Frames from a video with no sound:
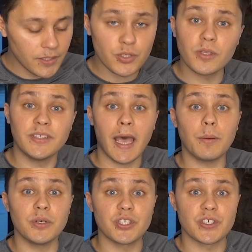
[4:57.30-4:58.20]
So
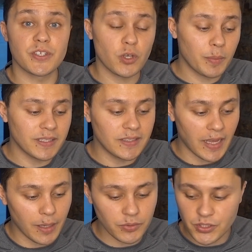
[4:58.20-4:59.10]
damages. Let's look about the
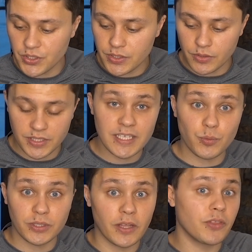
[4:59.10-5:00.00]
damages, because that's
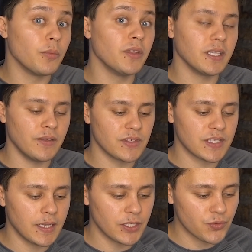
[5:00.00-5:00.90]
what the thumbnail even
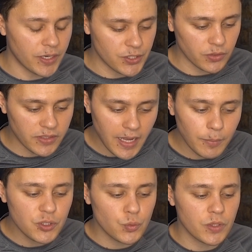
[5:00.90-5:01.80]
states, right? So the
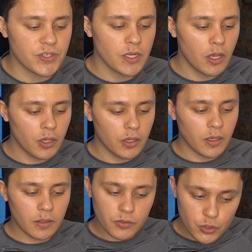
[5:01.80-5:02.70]
damage was
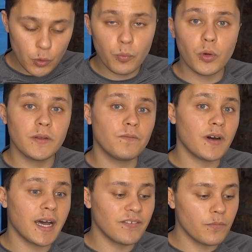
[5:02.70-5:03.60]

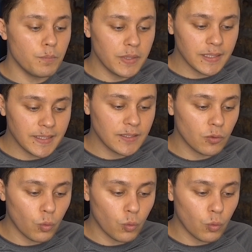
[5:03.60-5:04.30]
2.5 million